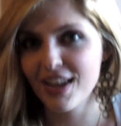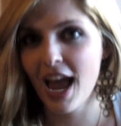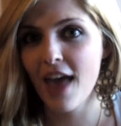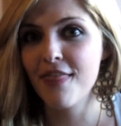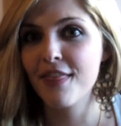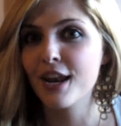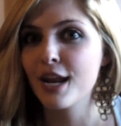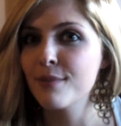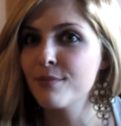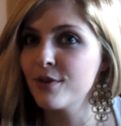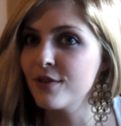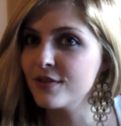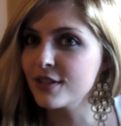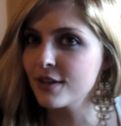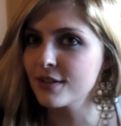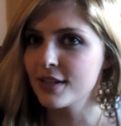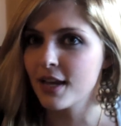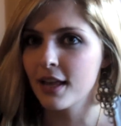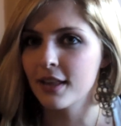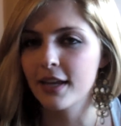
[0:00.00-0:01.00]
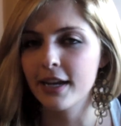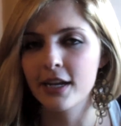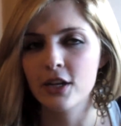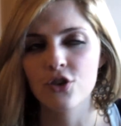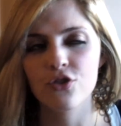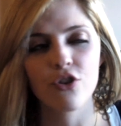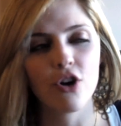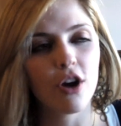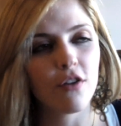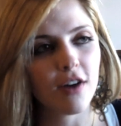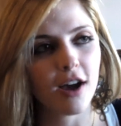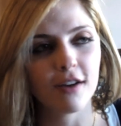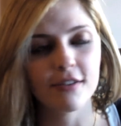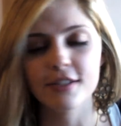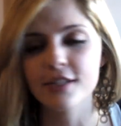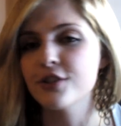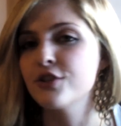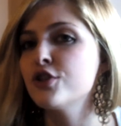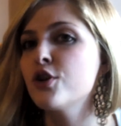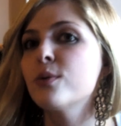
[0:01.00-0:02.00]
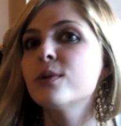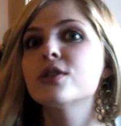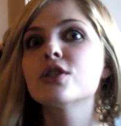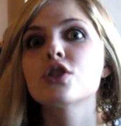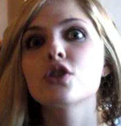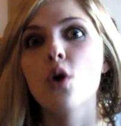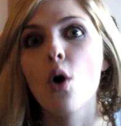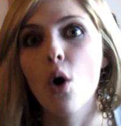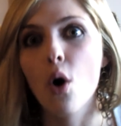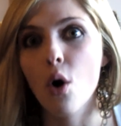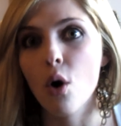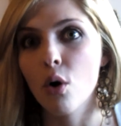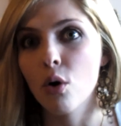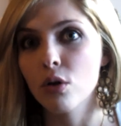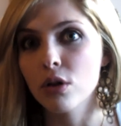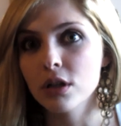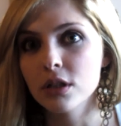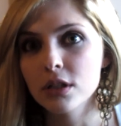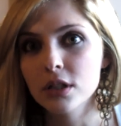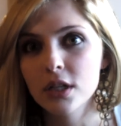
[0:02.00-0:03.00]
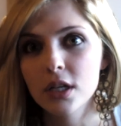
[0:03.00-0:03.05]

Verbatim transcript: And then I moved out to LA, drove out, didn't know a soul,